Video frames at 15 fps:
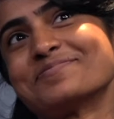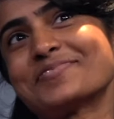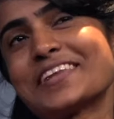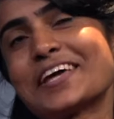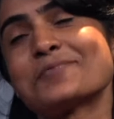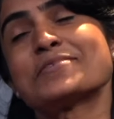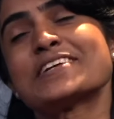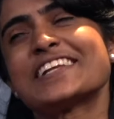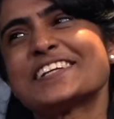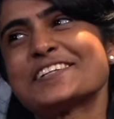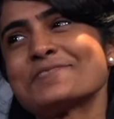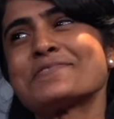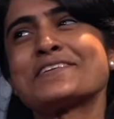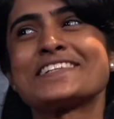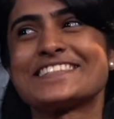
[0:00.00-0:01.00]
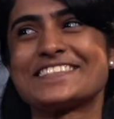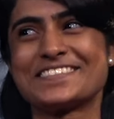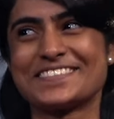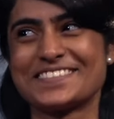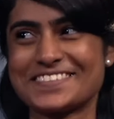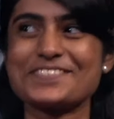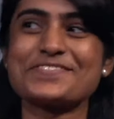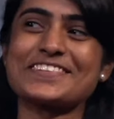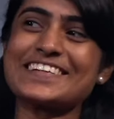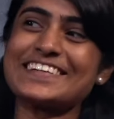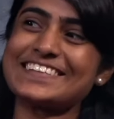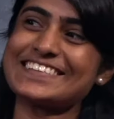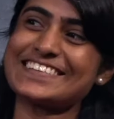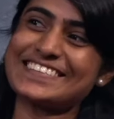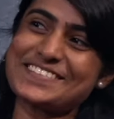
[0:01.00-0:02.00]
That'd be a little bit
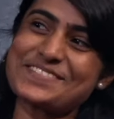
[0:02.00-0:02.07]
difficult.